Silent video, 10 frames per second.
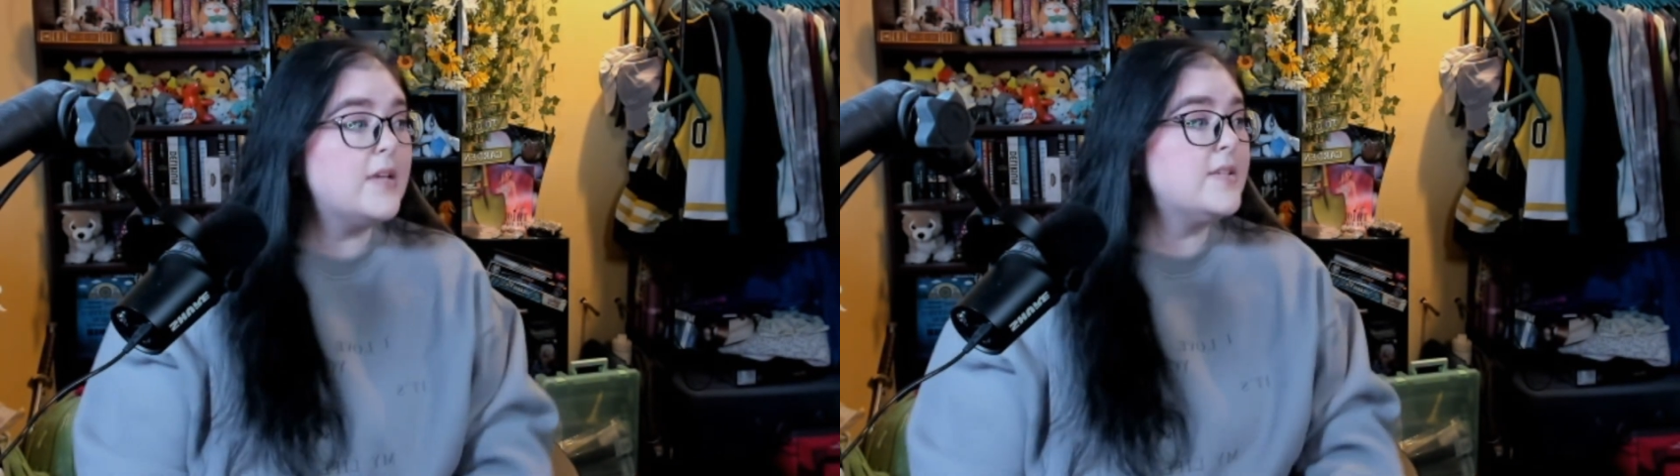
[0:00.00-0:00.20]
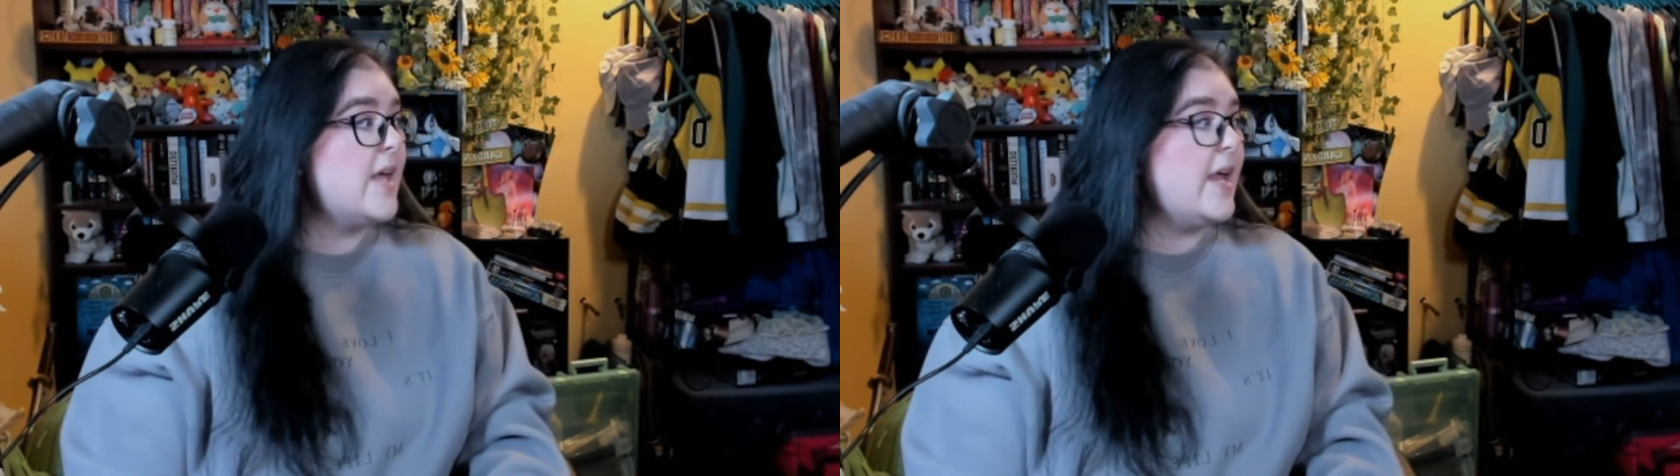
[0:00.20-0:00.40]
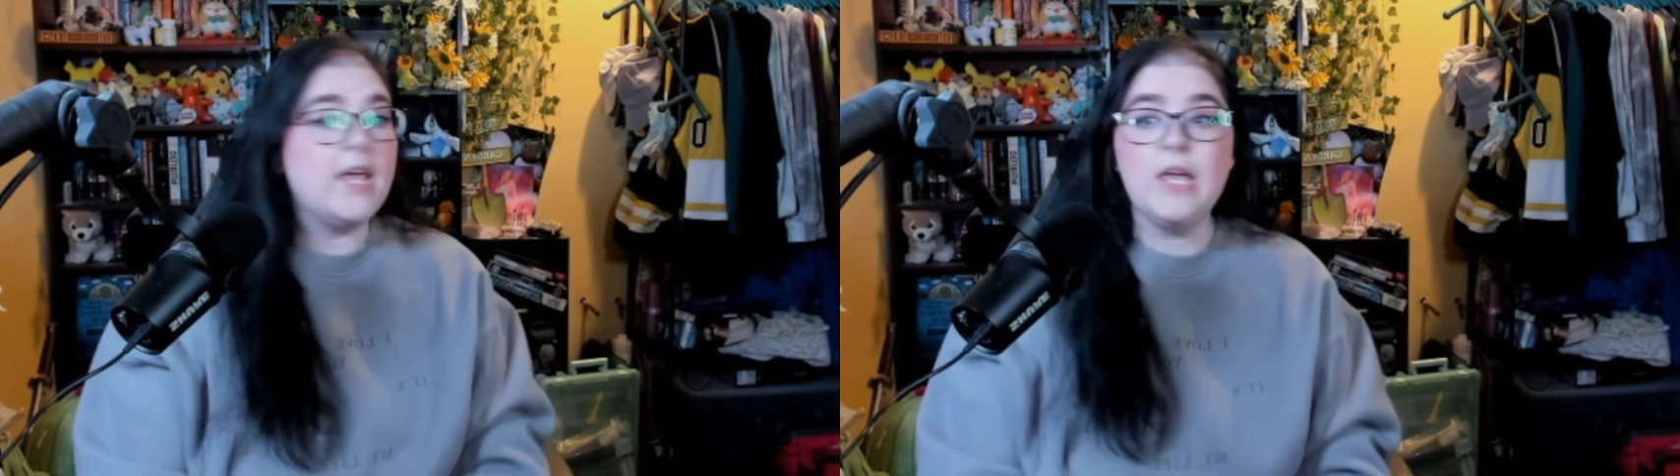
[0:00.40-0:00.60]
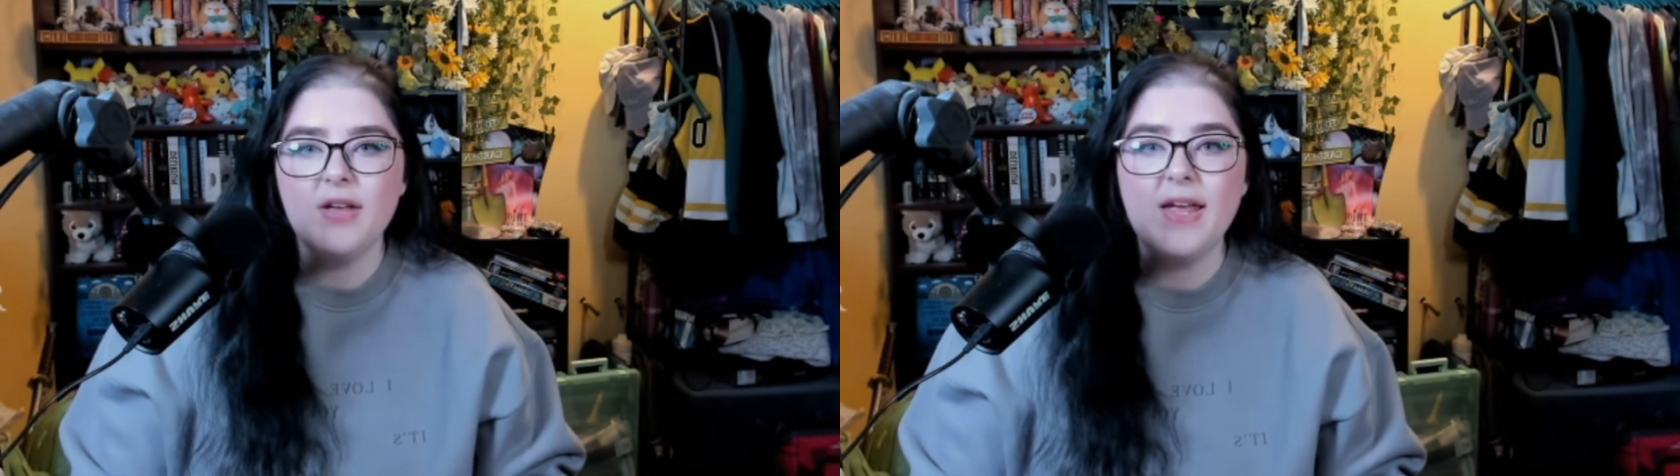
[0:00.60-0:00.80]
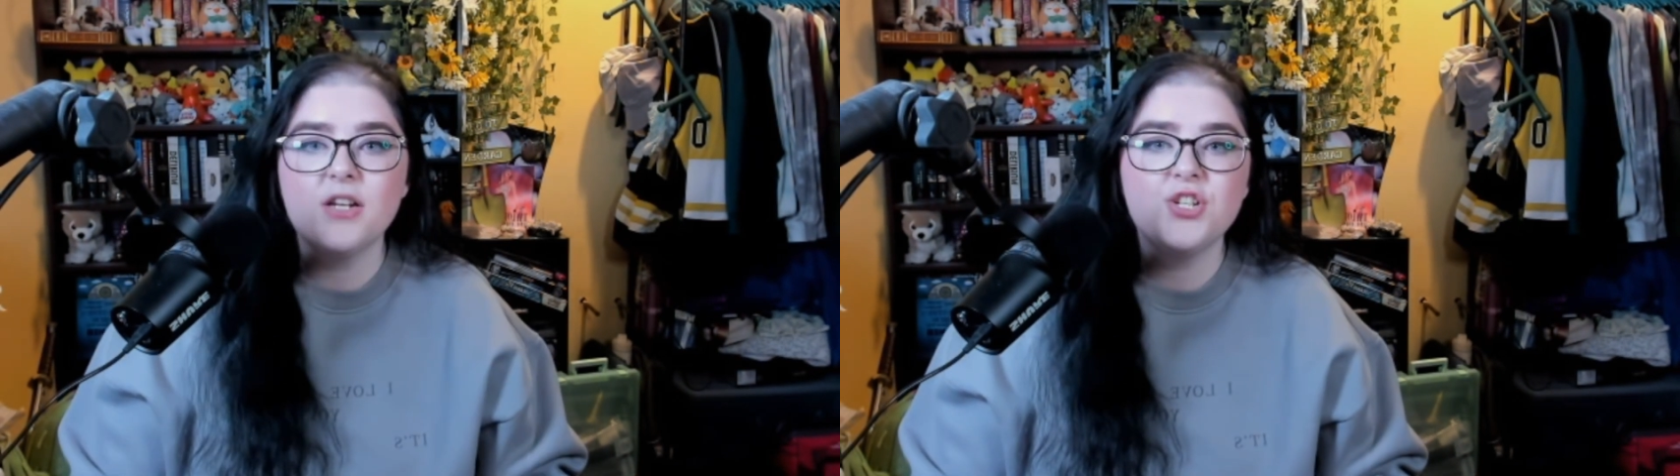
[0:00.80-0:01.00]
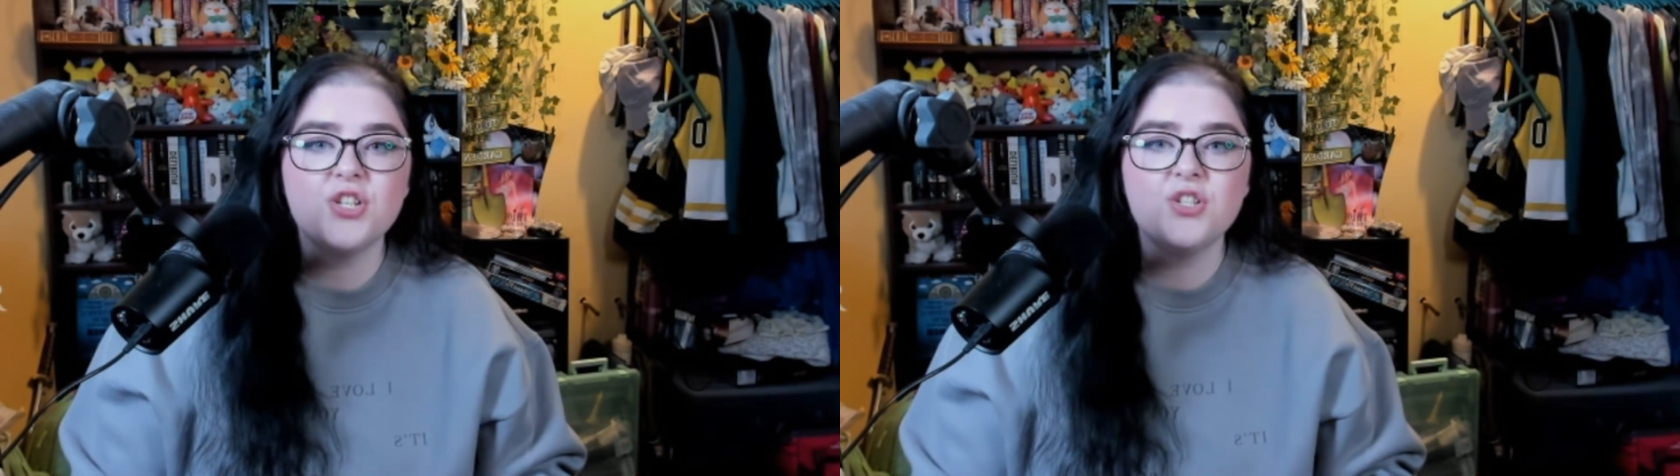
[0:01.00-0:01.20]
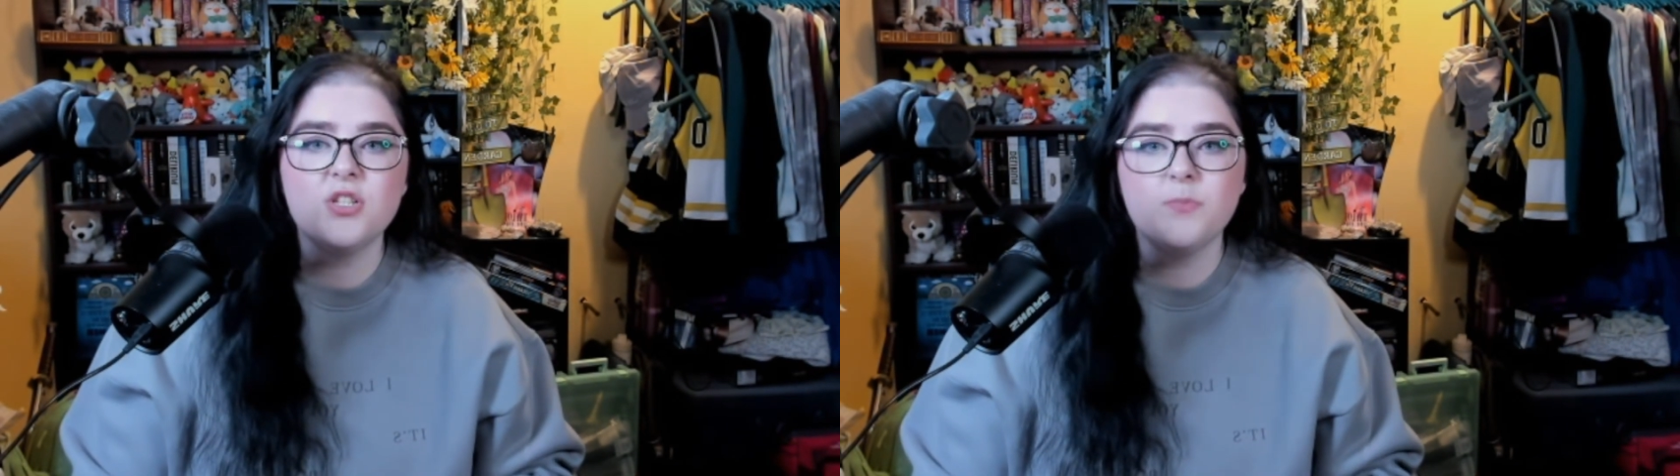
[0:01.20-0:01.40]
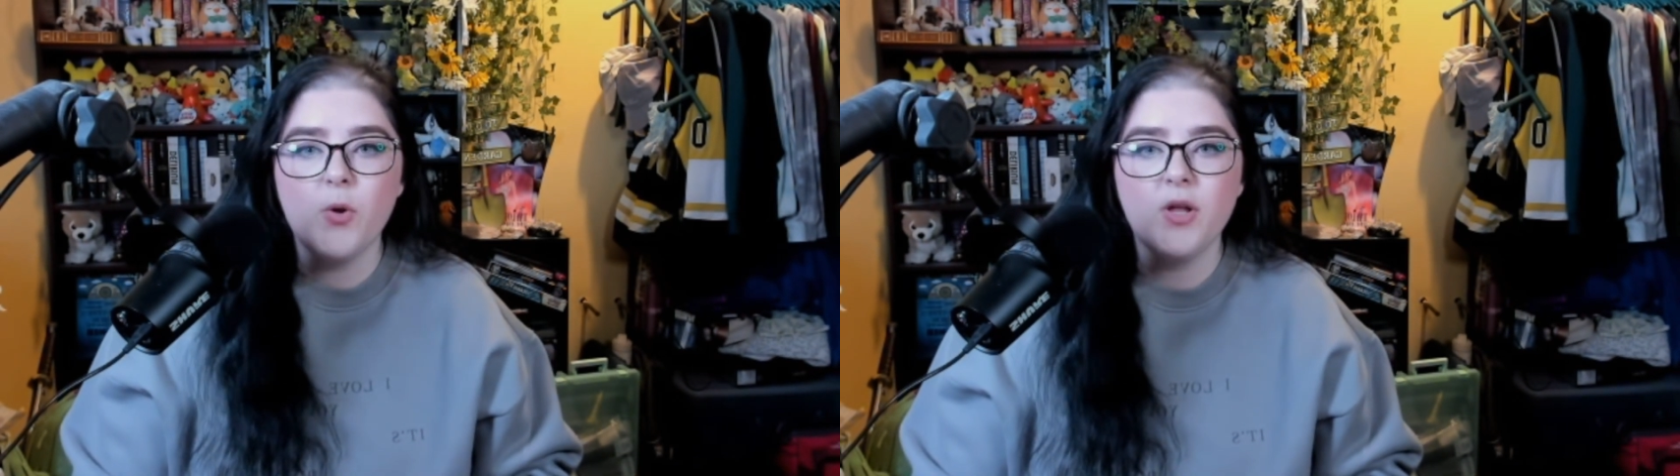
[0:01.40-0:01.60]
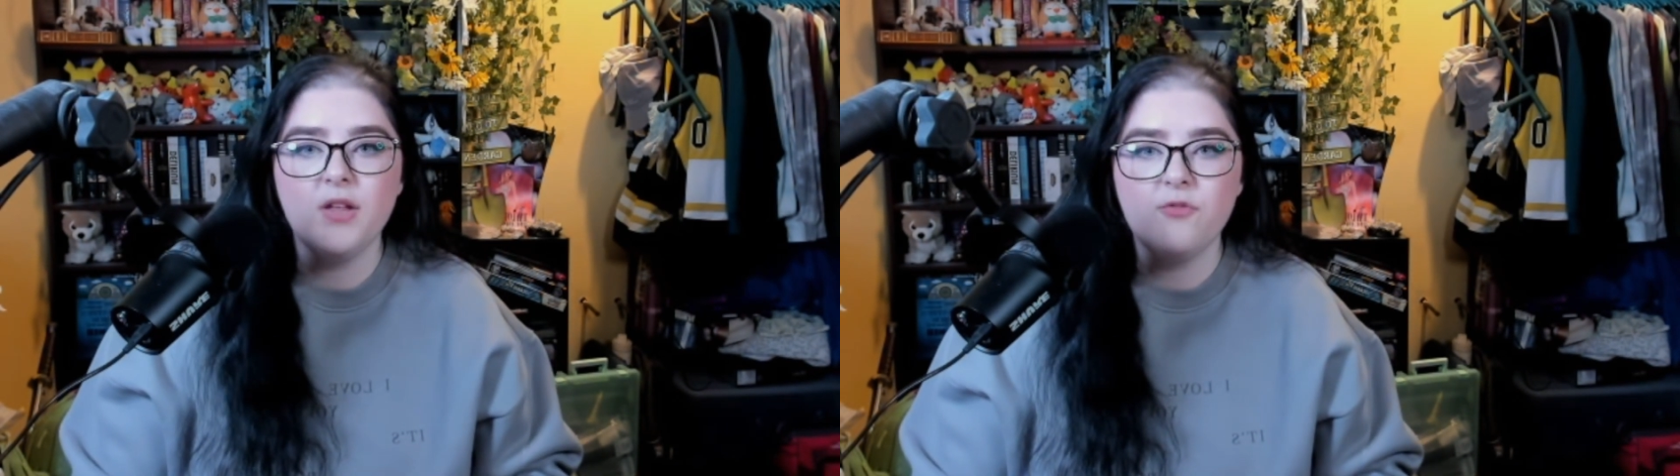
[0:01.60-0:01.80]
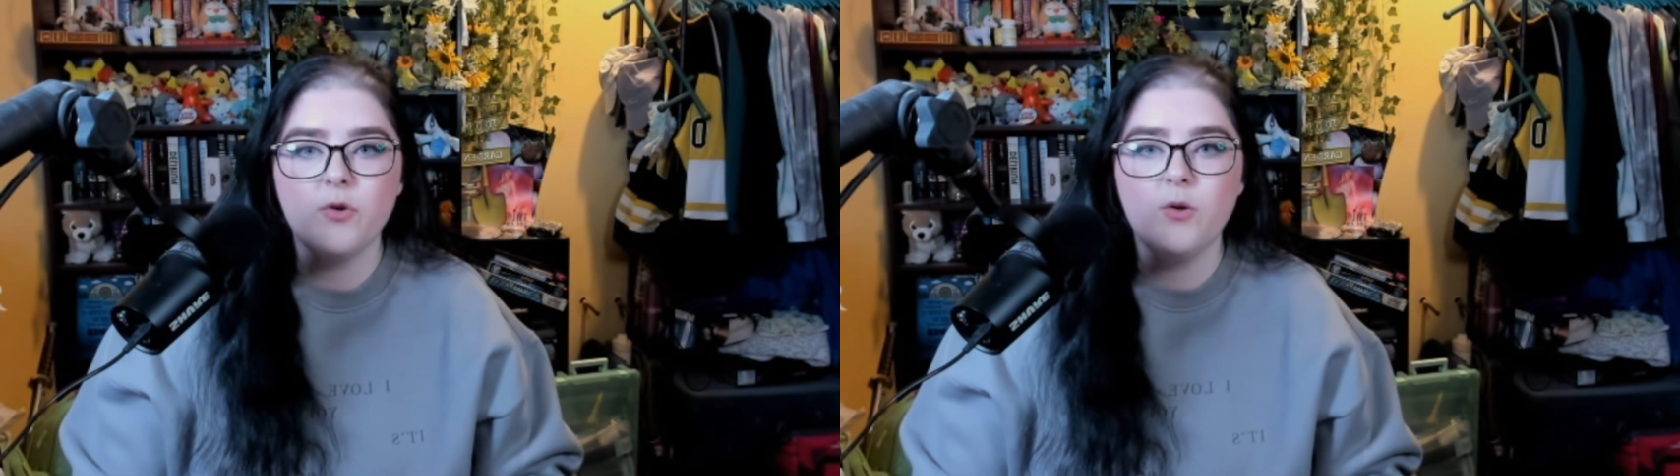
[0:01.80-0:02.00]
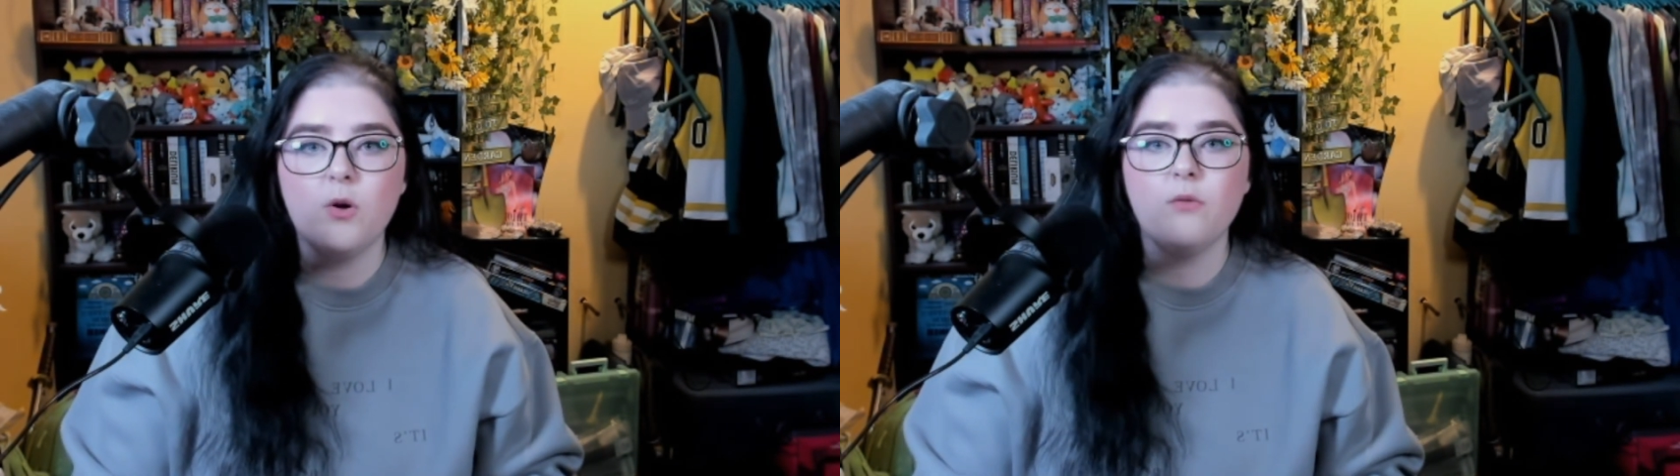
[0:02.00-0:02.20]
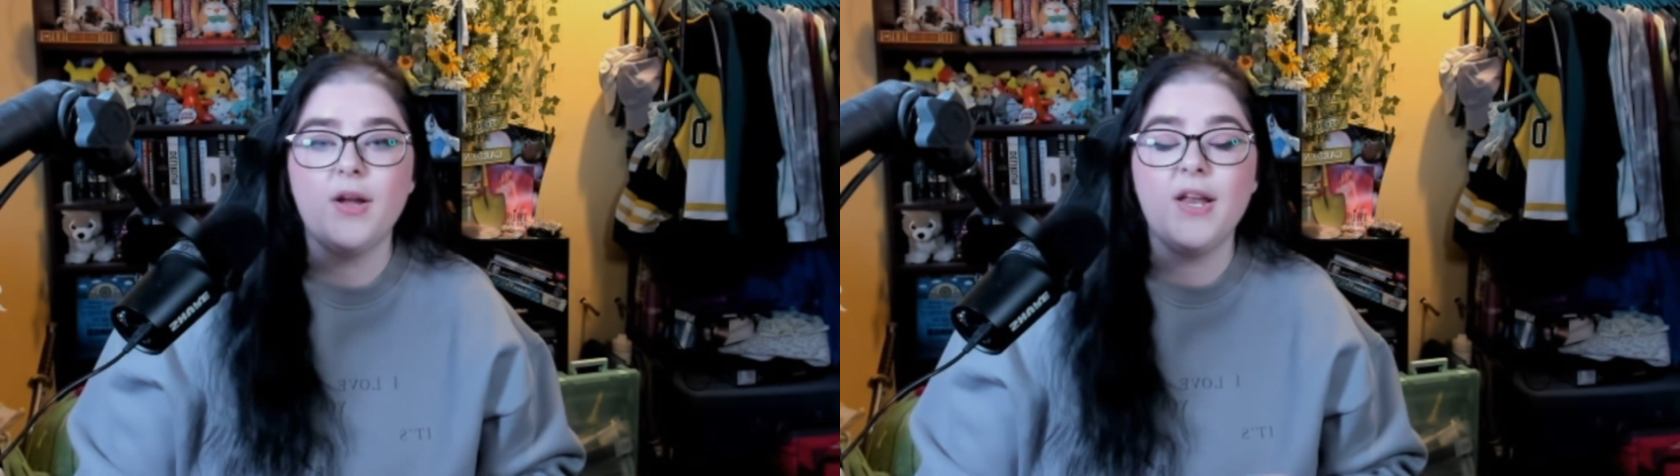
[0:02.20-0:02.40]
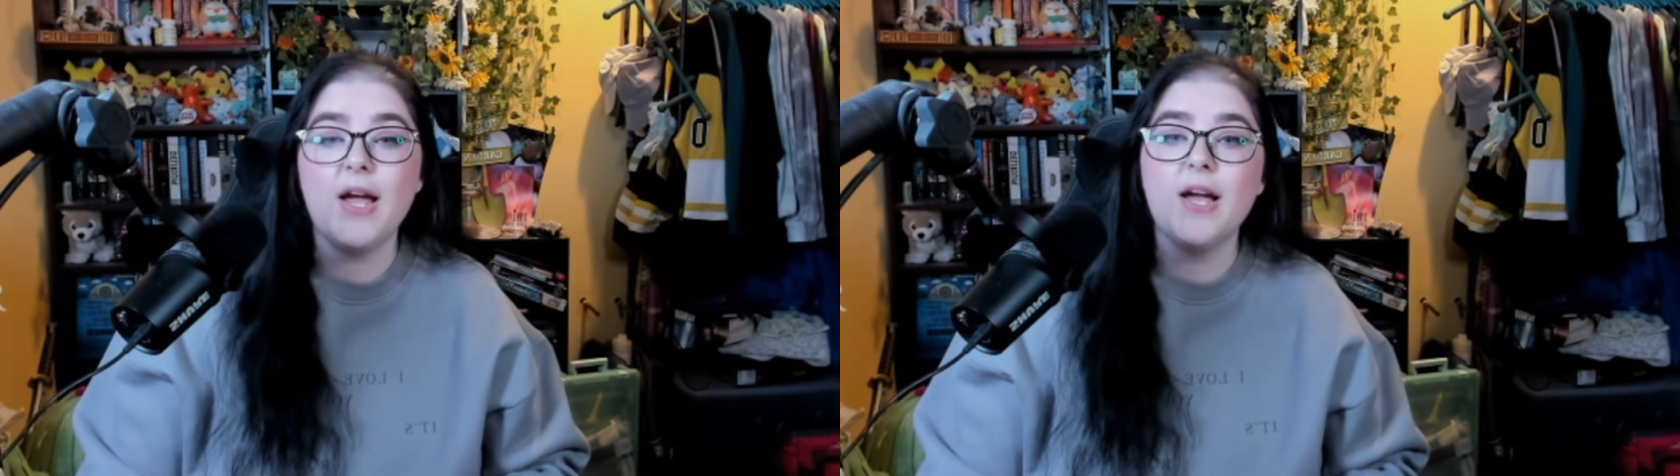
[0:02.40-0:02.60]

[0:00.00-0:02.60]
Is that it? And just to spoil it for you already,